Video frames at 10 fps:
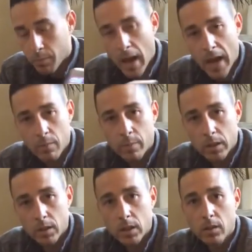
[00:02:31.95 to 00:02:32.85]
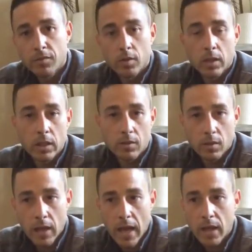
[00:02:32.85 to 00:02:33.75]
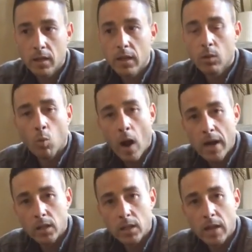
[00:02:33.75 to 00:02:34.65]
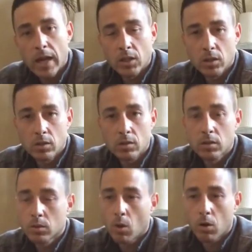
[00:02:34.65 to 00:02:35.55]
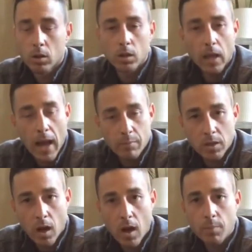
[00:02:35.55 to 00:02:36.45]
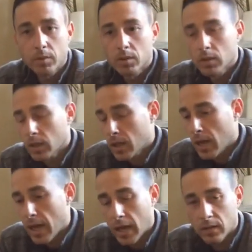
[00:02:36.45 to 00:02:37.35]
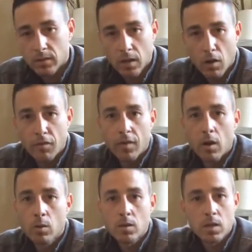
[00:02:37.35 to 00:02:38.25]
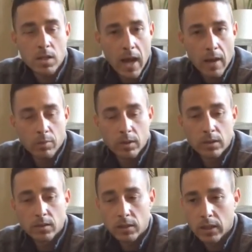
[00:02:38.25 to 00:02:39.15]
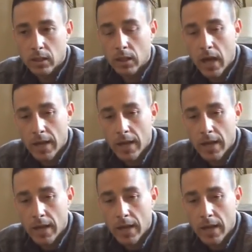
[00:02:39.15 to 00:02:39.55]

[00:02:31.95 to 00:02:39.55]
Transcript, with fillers: compatibility for Ethernet and wired connections to all our laptops and cell phones and tablets and the